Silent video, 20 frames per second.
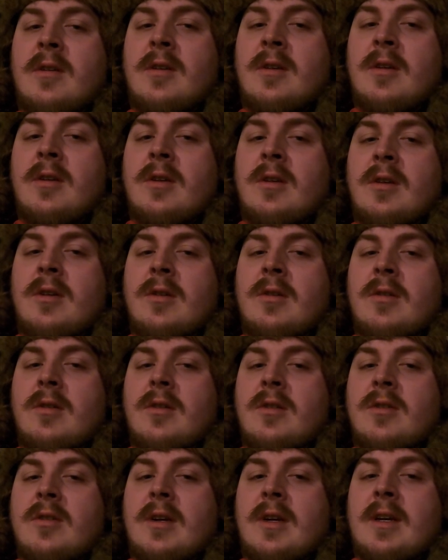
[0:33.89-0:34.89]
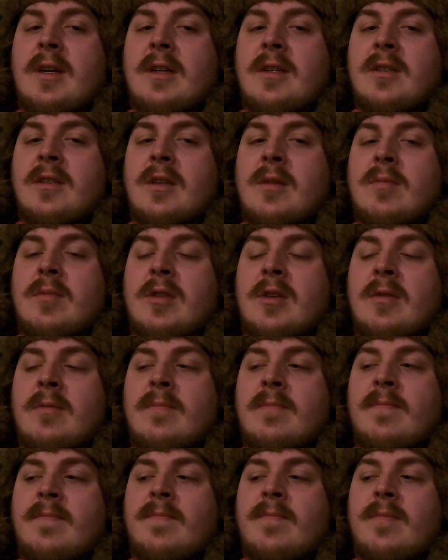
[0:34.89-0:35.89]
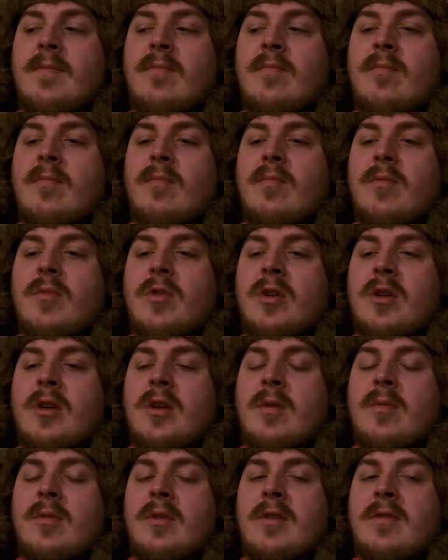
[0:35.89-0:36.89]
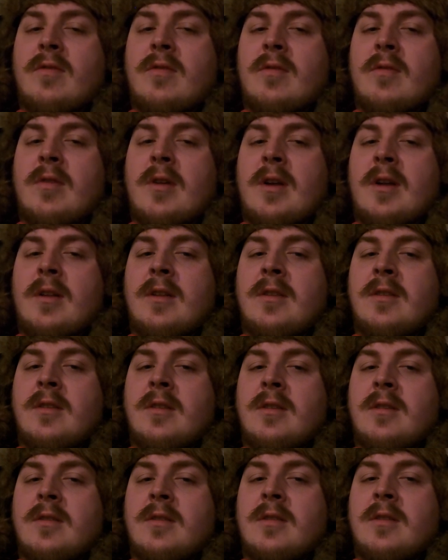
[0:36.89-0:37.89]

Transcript: I'm gonna try to catch something. Brought a couple different rods